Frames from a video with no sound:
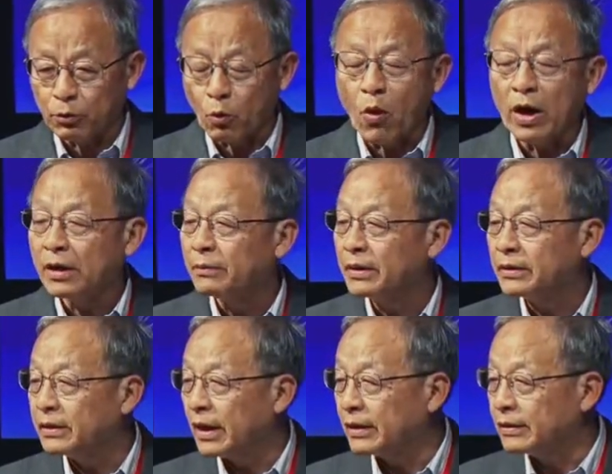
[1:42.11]

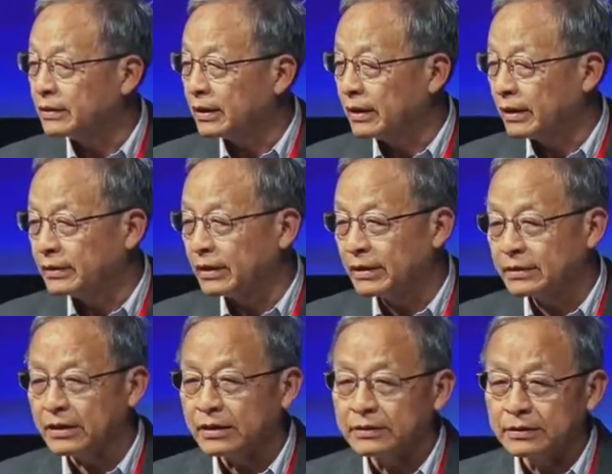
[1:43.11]
requirement and, and then
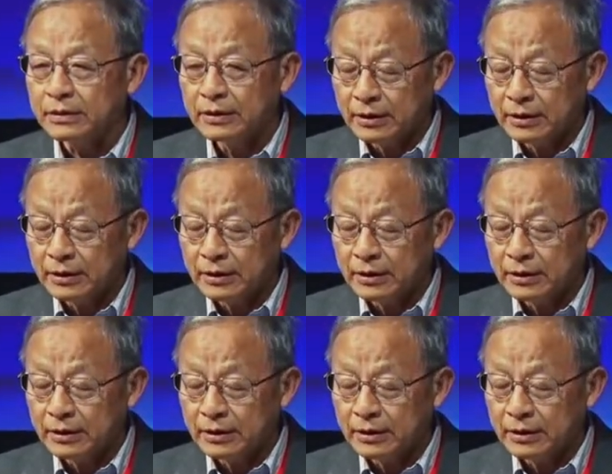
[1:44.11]
in,